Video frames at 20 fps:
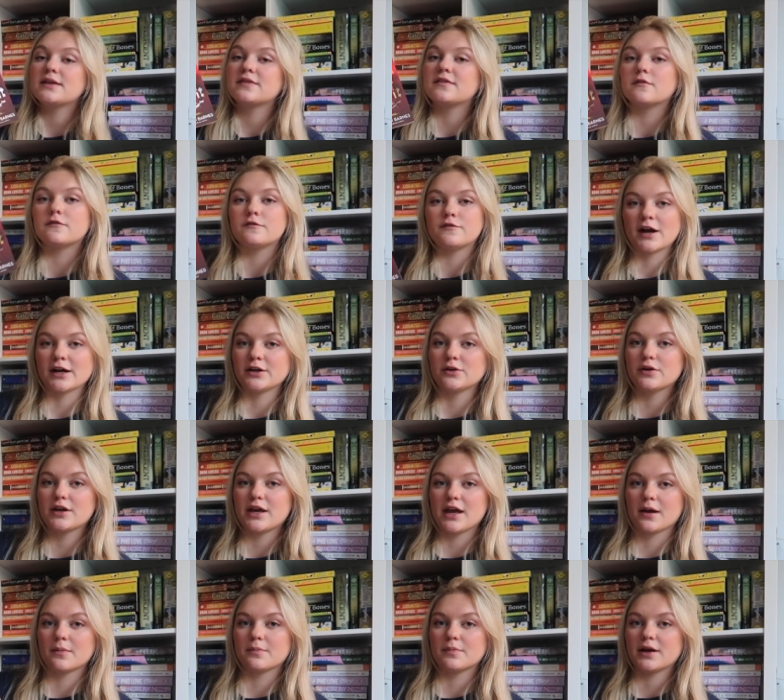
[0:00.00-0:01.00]
The Final
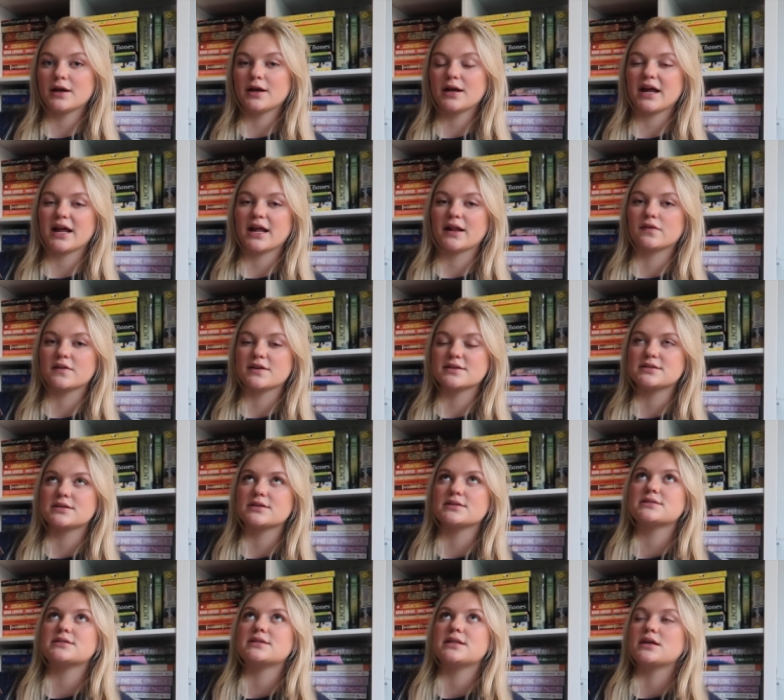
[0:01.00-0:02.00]
Gambit, and this
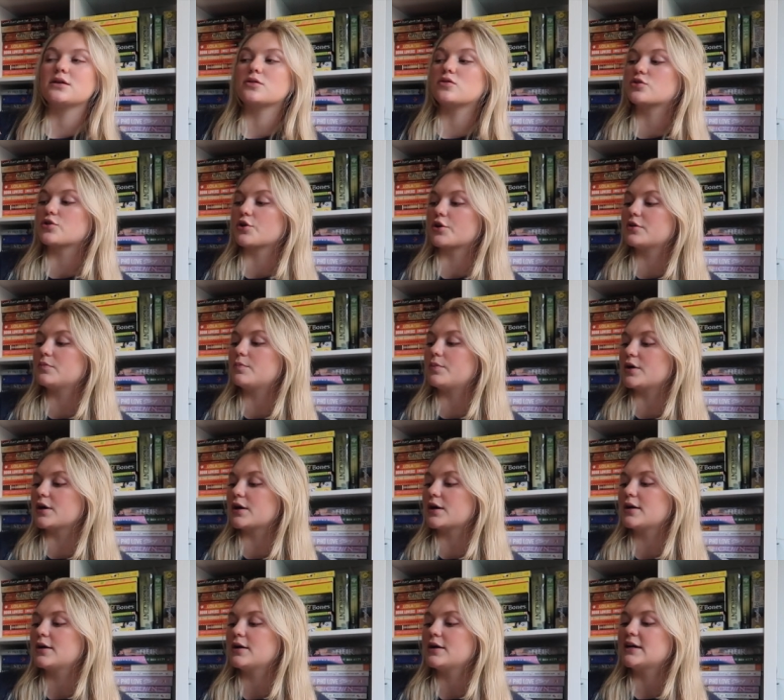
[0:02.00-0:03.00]
is the 3rd
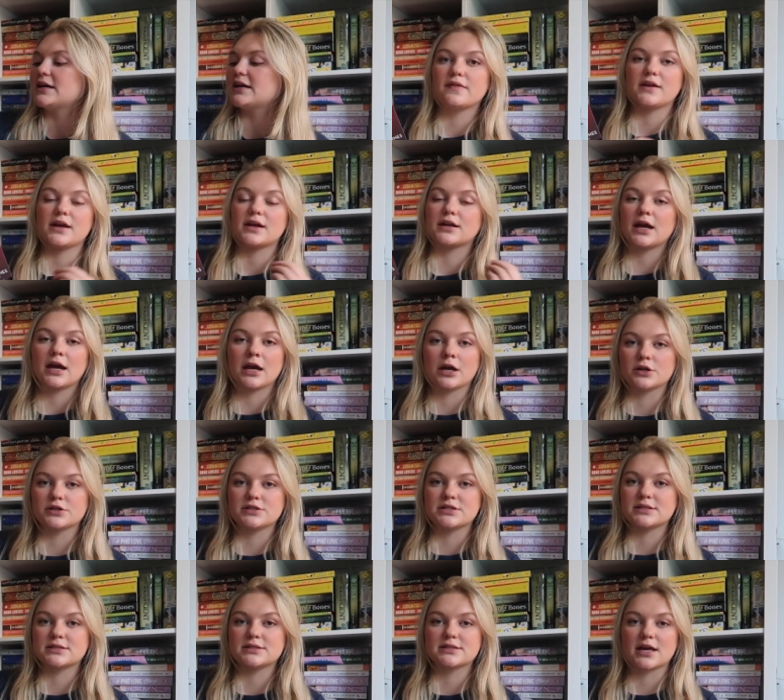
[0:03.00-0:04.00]
book the
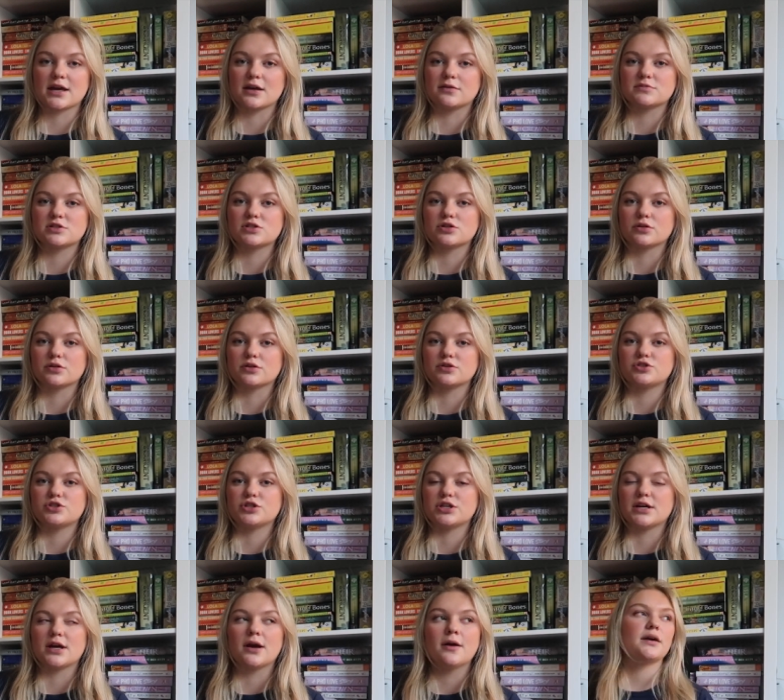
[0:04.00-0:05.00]
Inheritance Games
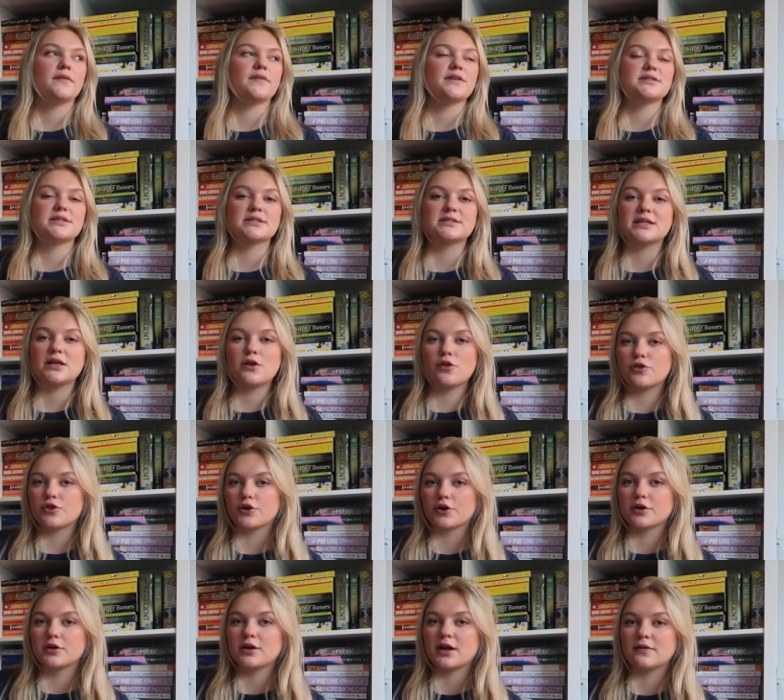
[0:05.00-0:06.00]
trilogy, and this is the
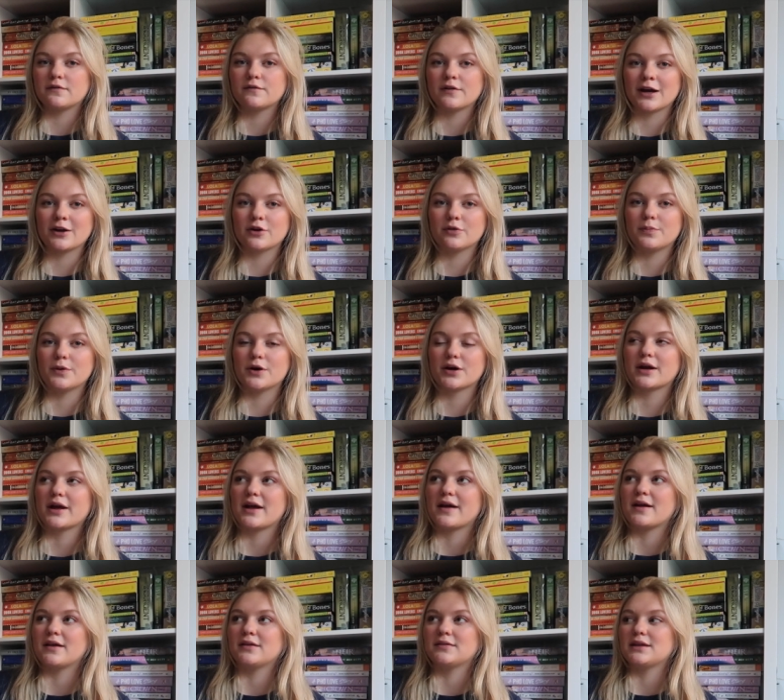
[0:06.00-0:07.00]
third and final book
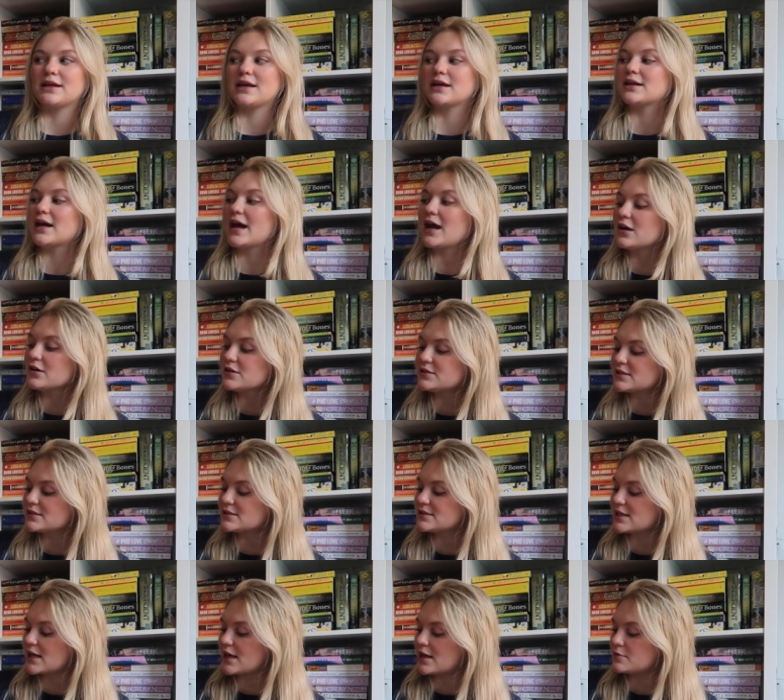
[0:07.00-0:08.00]
in the
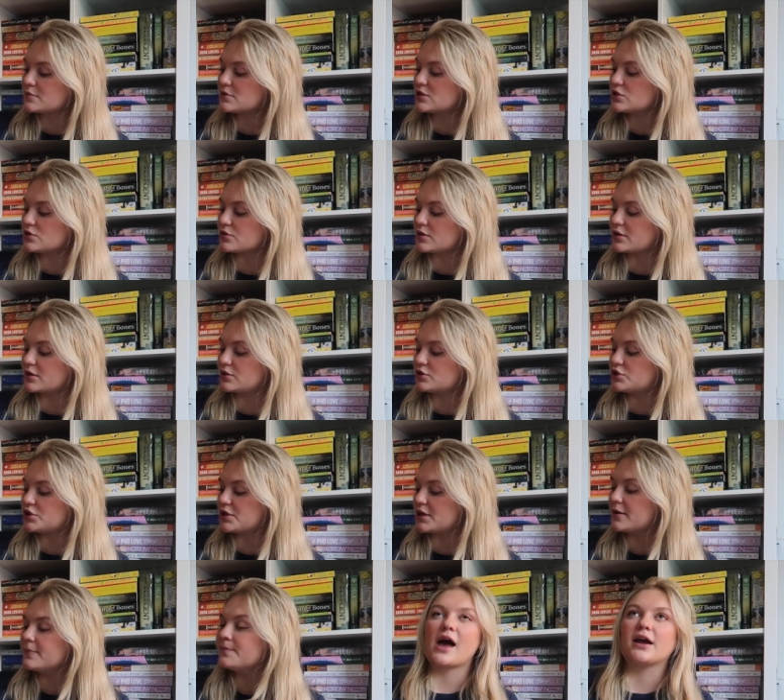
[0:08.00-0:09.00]
Inheritance Games trilogy.